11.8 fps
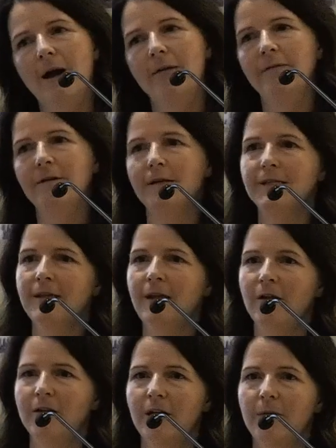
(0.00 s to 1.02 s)
feelings as a
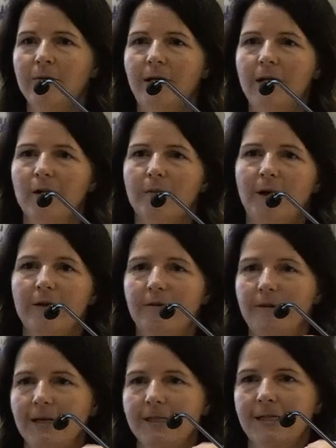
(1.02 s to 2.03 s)
healthcare provider about the
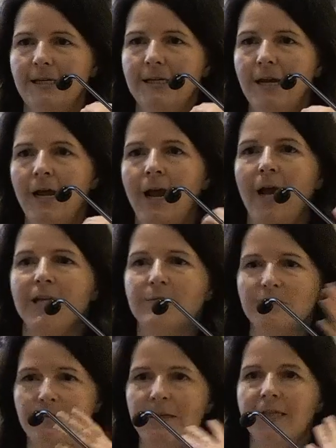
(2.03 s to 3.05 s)
vaccine, and it's
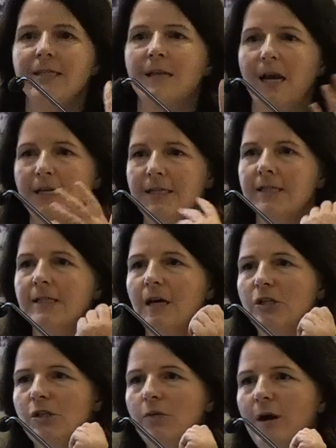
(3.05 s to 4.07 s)
supposed to be this nice
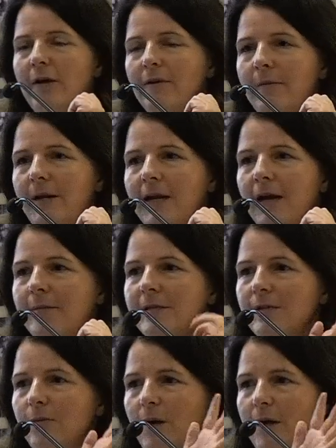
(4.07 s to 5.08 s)
discussion where everybody comes
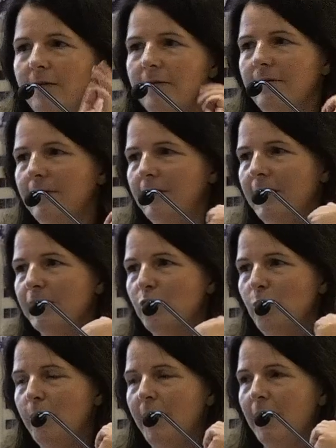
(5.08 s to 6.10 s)
to what is
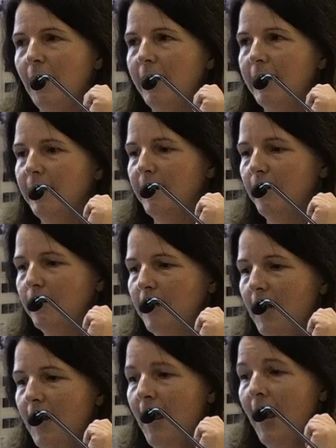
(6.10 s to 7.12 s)
kumbaya in the middle.
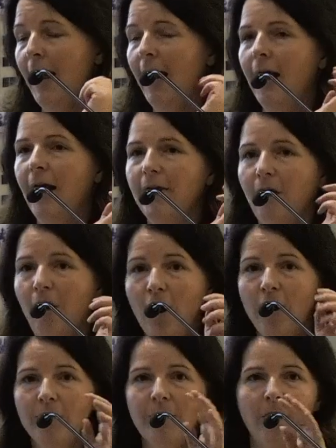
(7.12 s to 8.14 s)
The
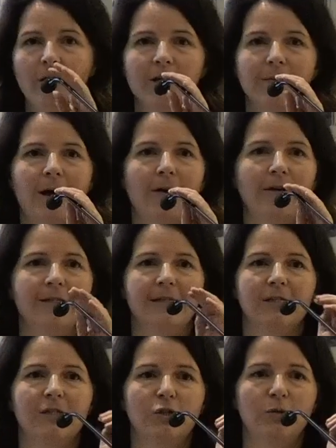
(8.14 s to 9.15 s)
hard part about it is
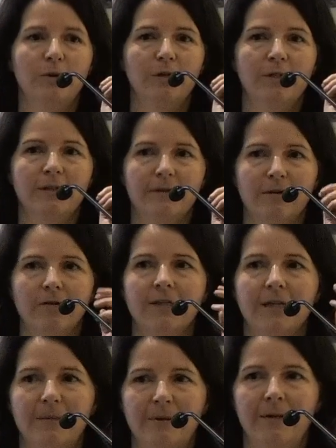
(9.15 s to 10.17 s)
it's super difficult
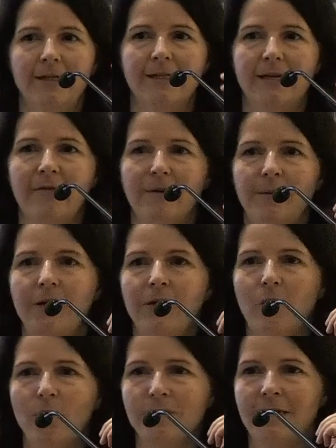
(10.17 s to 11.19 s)
to implement, and everybody
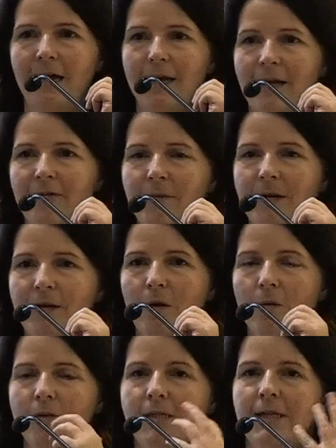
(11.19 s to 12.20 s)
knows that. Everybody
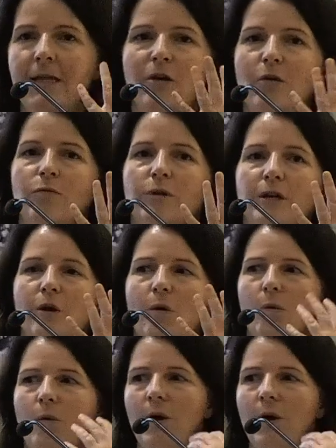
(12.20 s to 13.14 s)
knows that they don't really know.